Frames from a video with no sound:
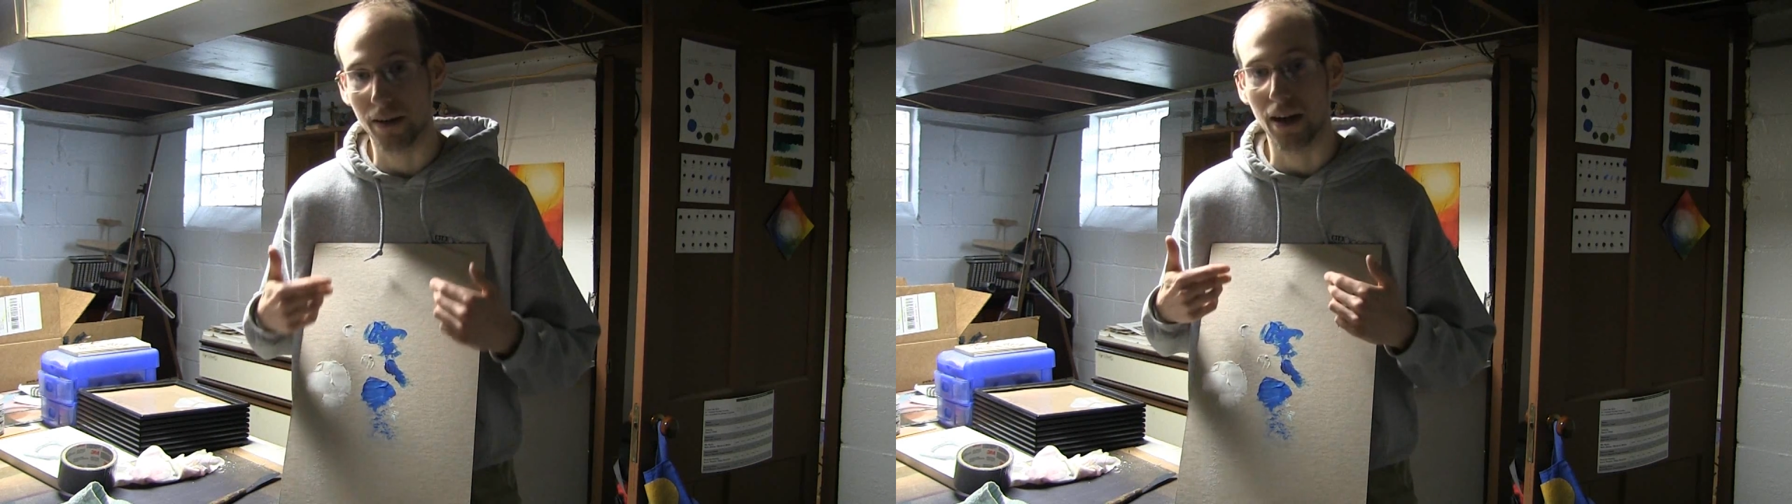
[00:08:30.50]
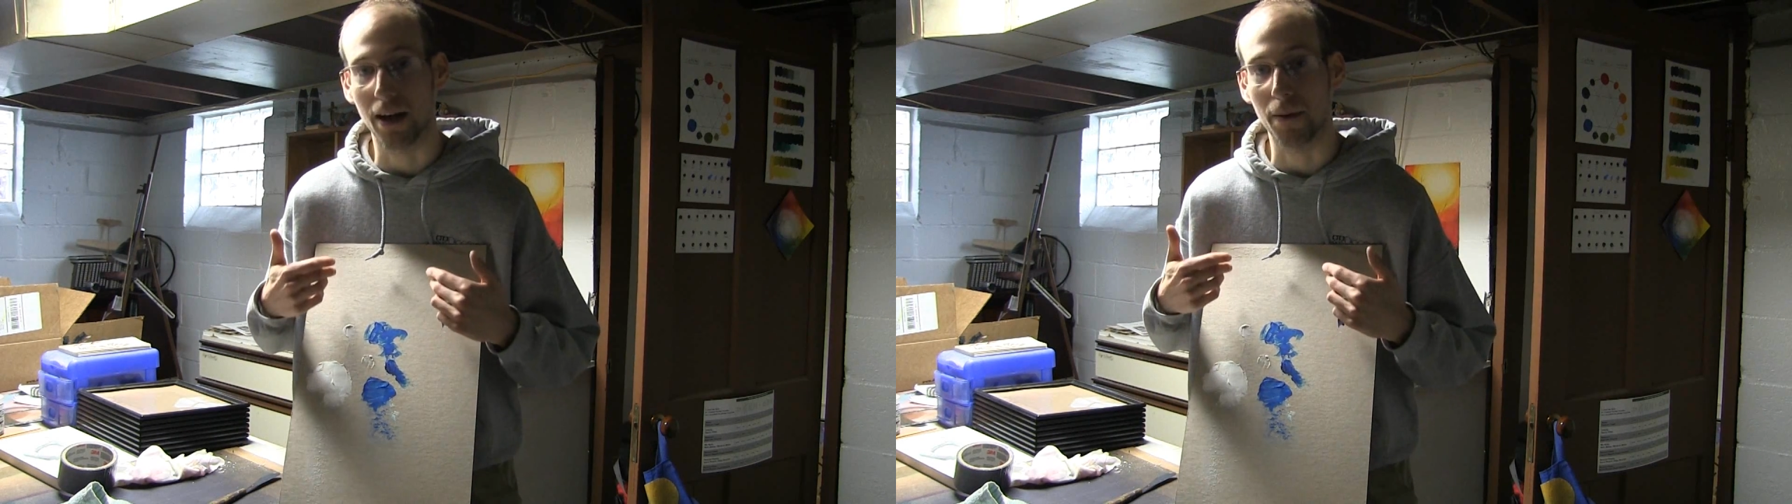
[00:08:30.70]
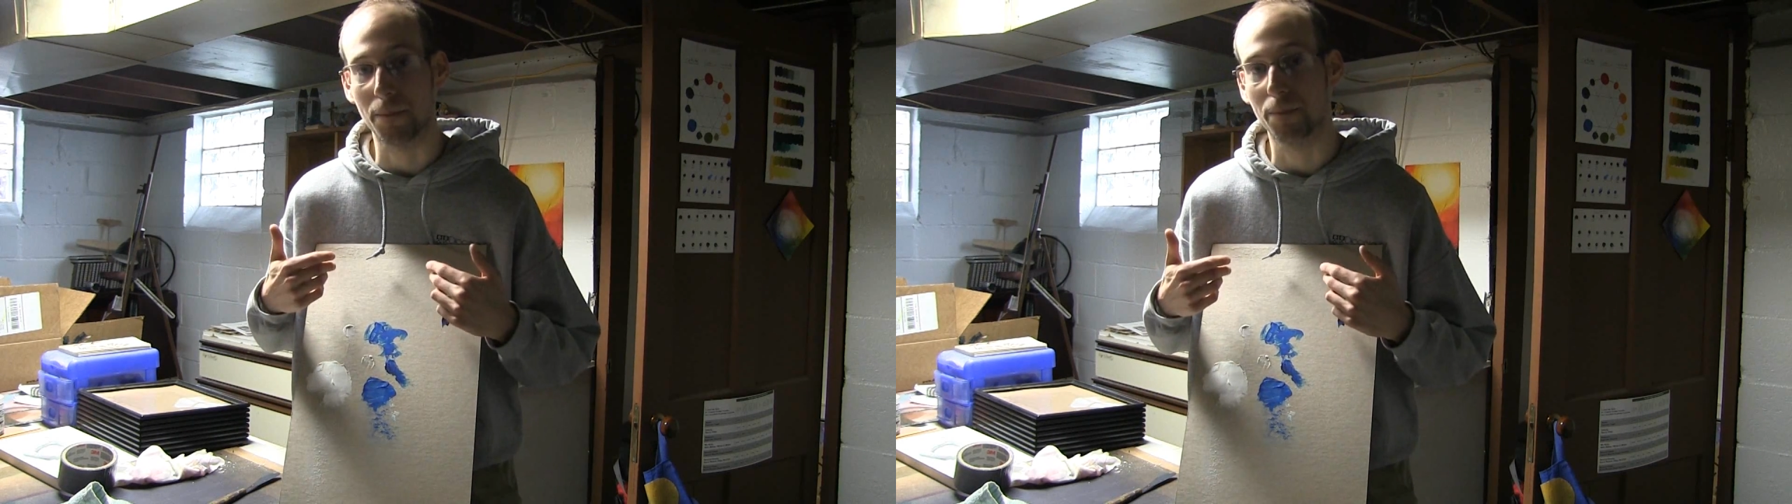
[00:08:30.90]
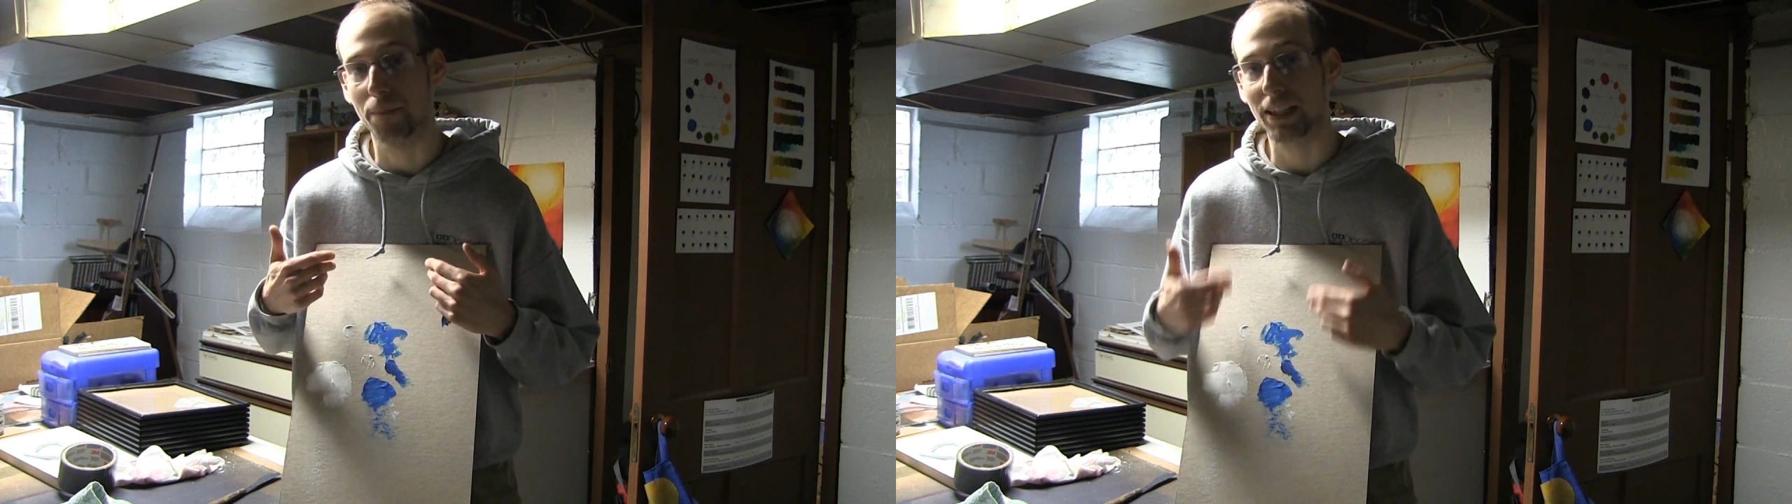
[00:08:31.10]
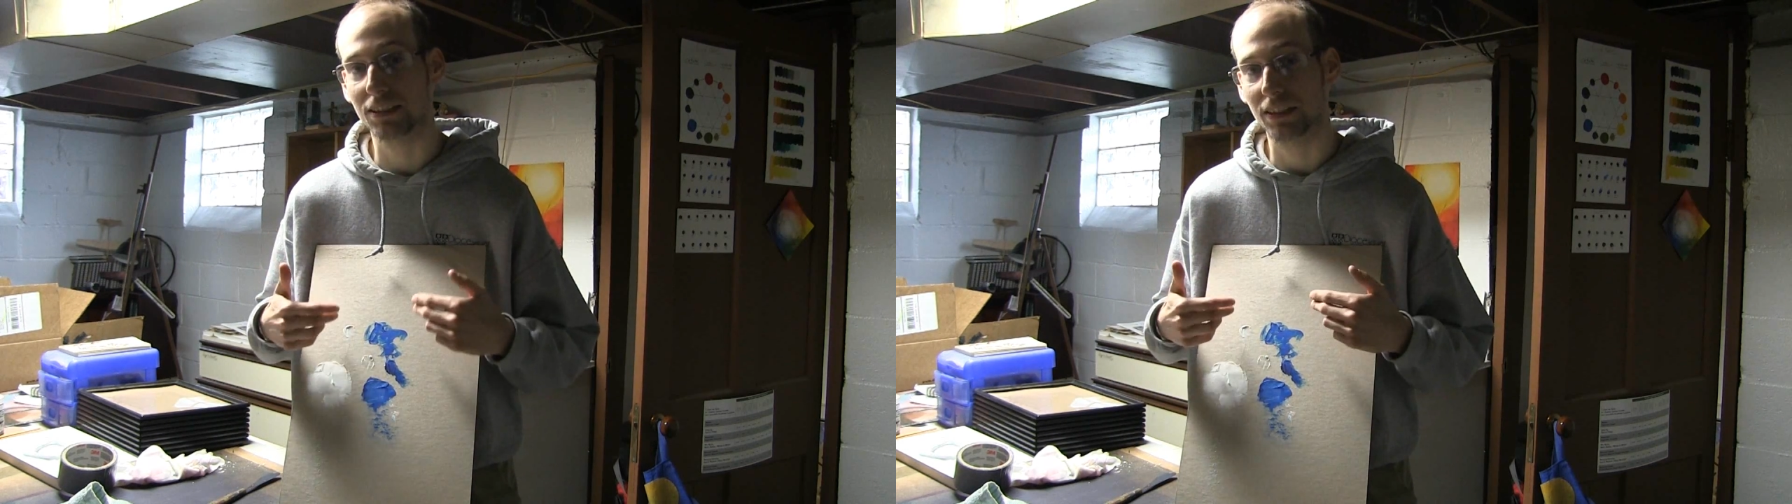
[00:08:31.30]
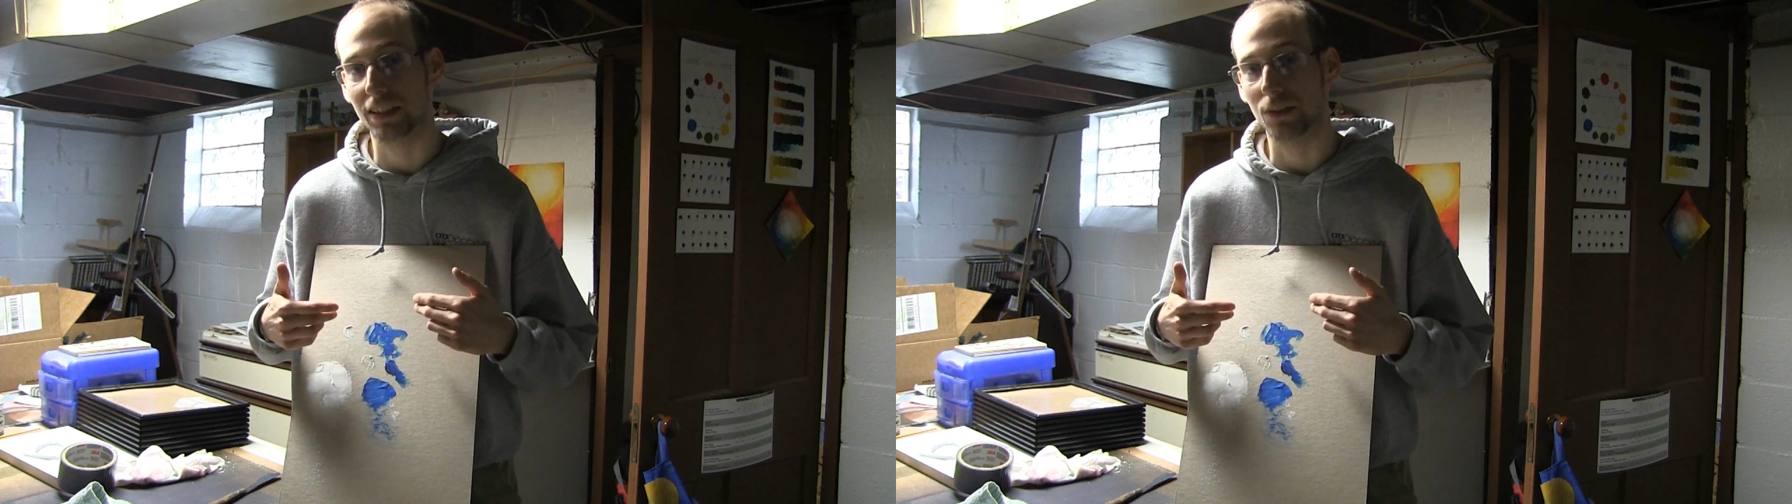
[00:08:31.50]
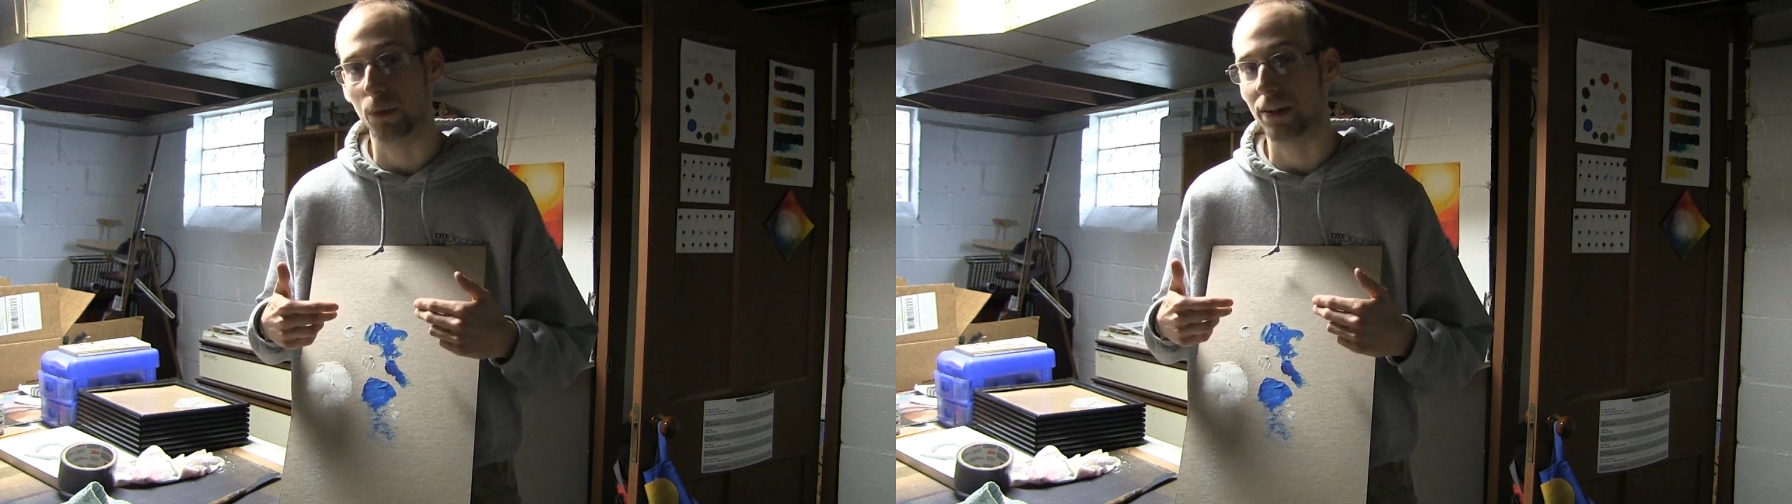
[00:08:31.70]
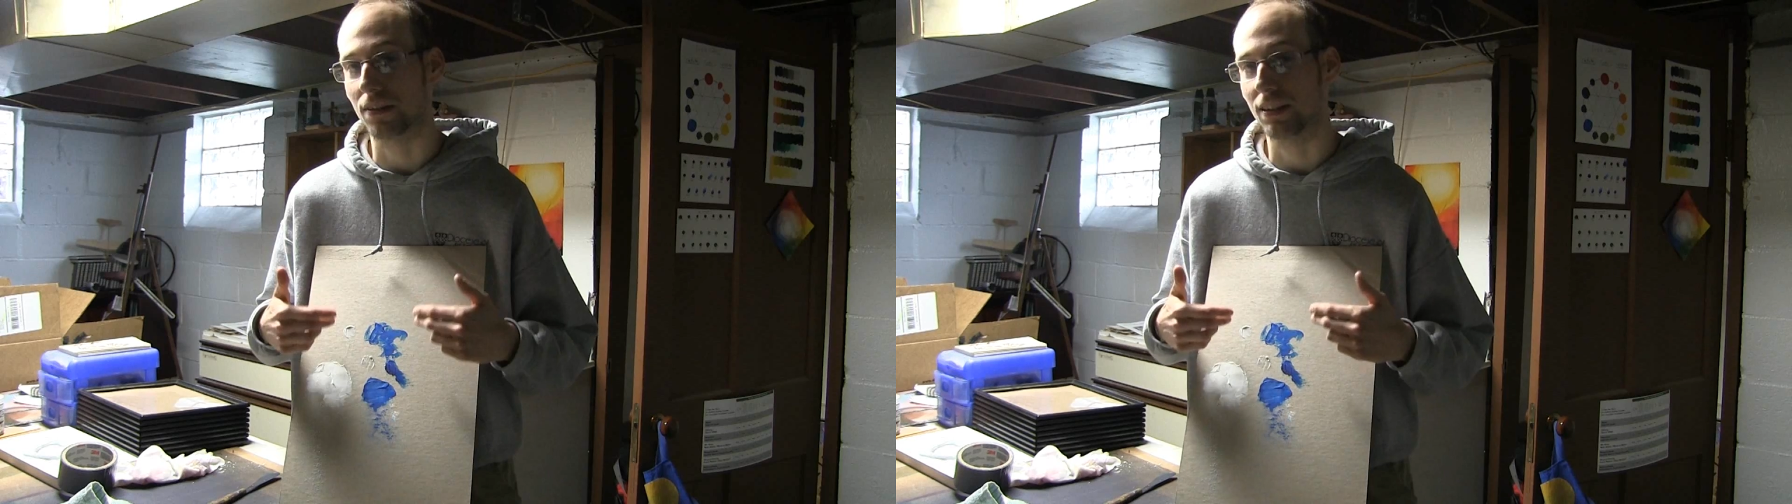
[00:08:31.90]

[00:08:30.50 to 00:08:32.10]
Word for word: uh, mixing with,